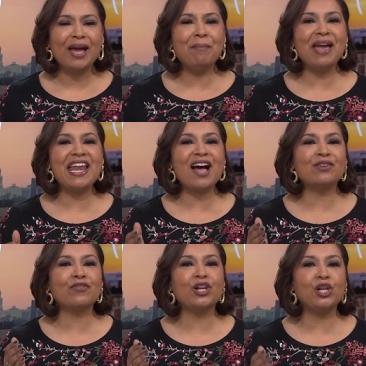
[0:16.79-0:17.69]
made out
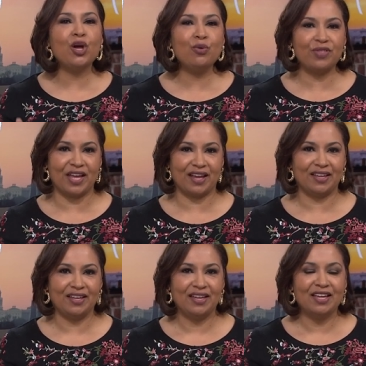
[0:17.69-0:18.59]
of clothing.
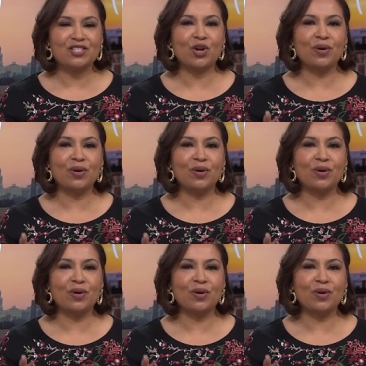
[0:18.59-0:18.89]
So